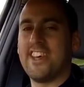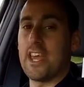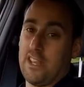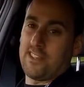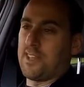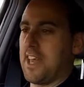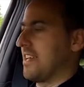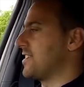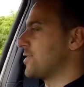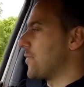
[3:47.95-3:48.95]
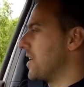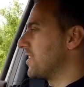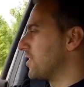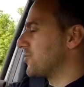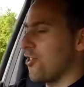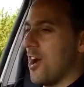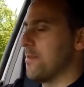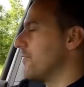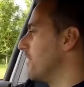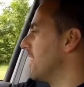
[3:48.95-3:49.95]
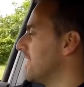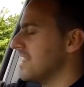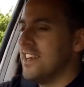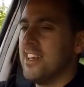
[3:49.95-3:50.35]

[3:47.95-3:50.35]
It's the easiest way to describe it really.